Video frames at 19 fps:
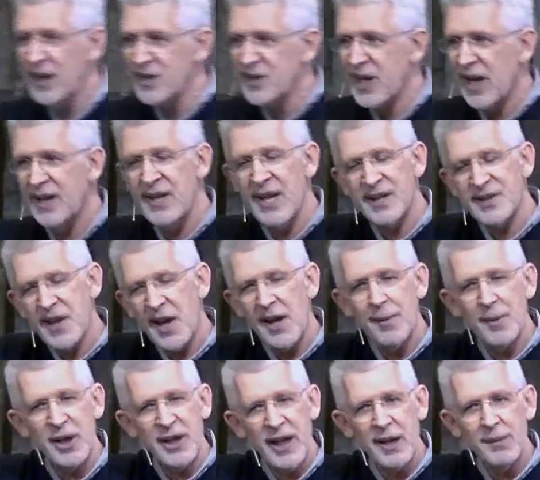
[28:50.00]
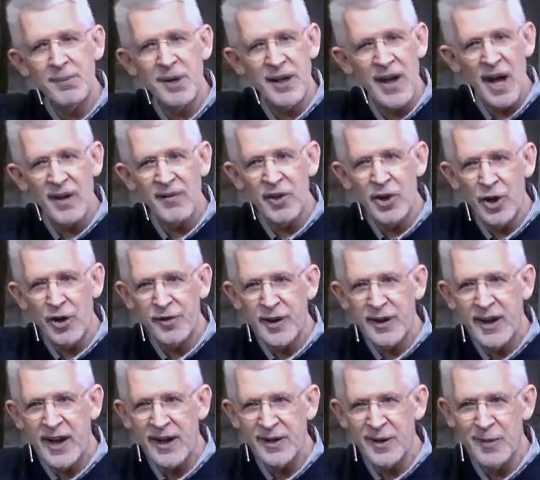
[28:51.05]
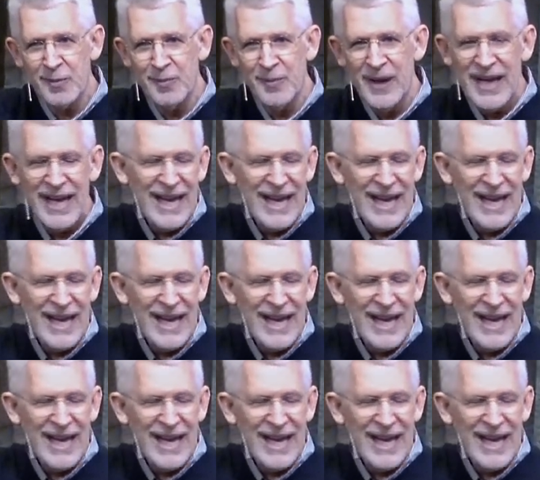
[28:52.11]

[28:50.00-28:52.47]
he said, Yes, I am a king, but not of an earthly kingdom.